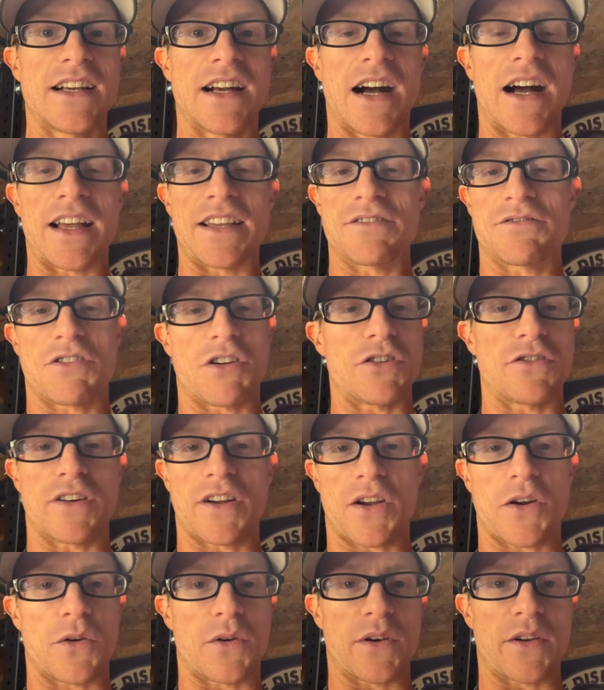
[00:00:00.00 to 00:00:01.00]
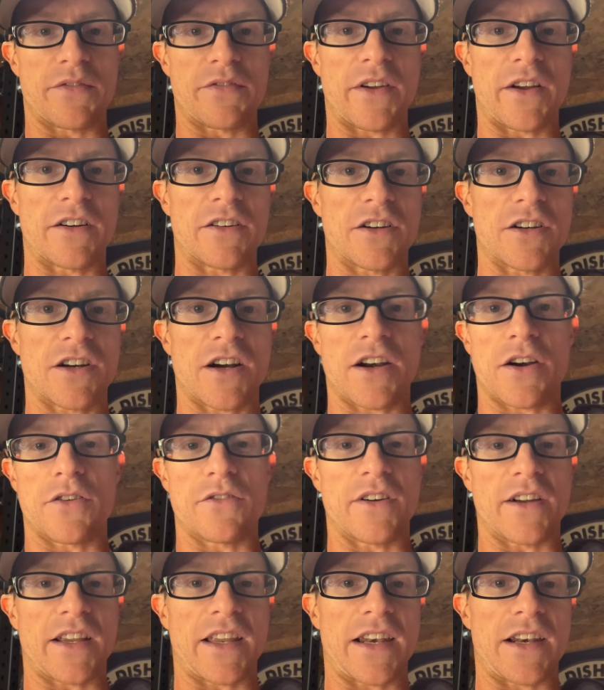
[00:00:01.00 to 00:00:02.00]
I don't like going to failure. I don't
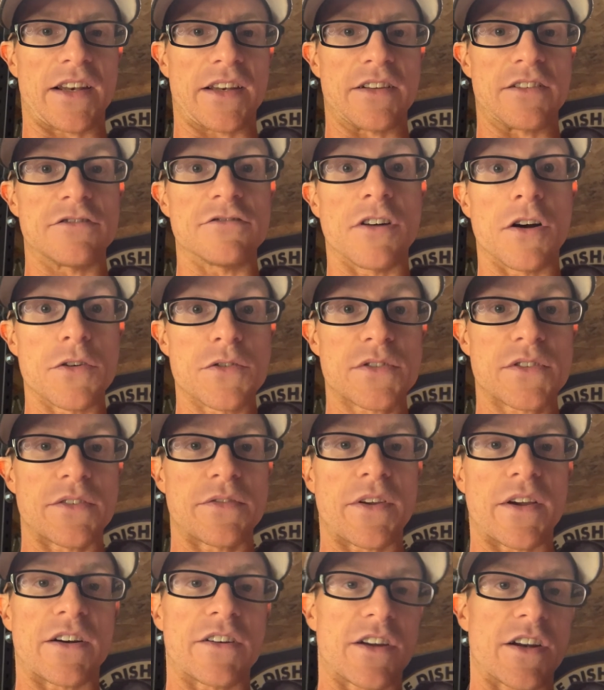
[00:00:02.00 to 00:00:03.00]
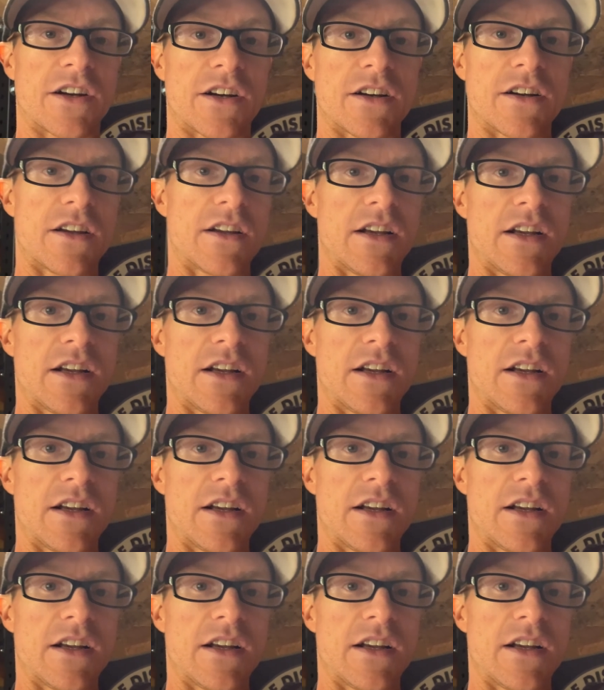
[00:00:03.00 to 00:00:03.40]
like getting close to failure.